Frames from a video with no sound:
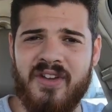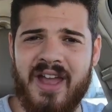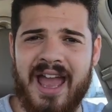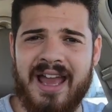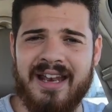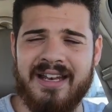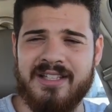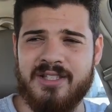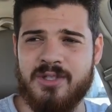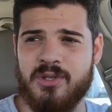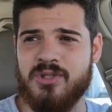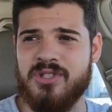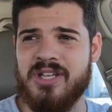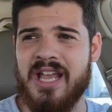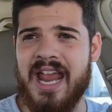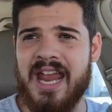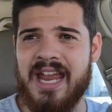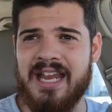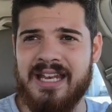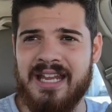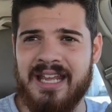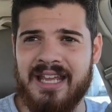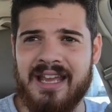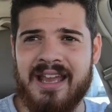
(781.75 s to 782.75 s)
and
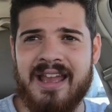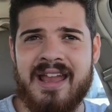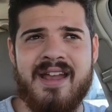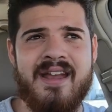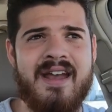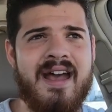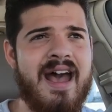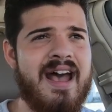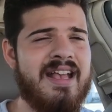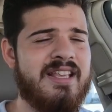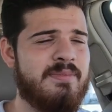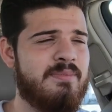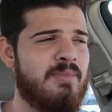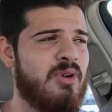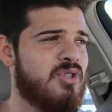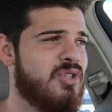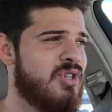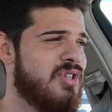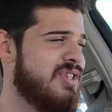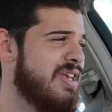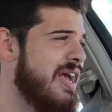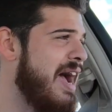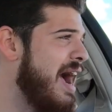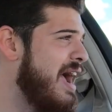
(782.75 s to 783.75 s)
entertaining as
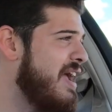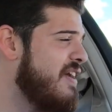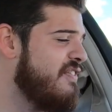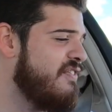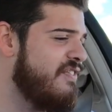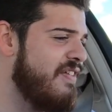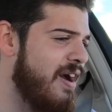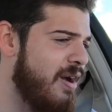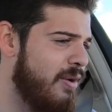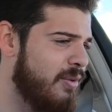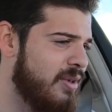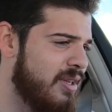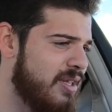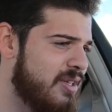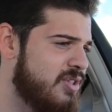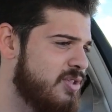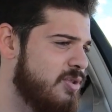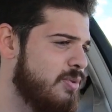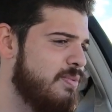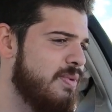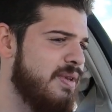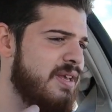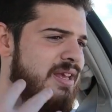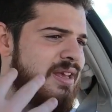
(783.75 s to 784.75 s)
much as I found it
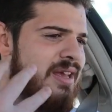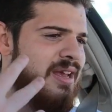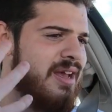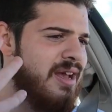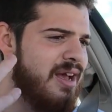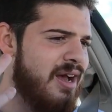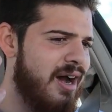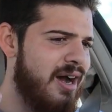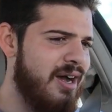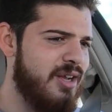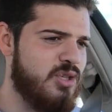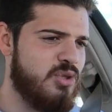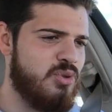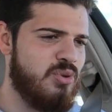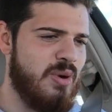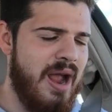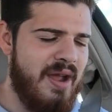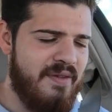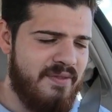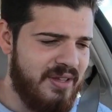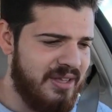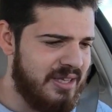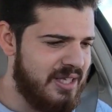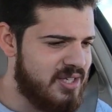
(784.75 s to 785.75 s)
to be
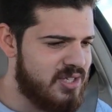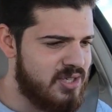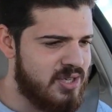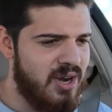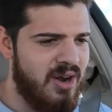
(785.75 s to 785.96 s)
driving this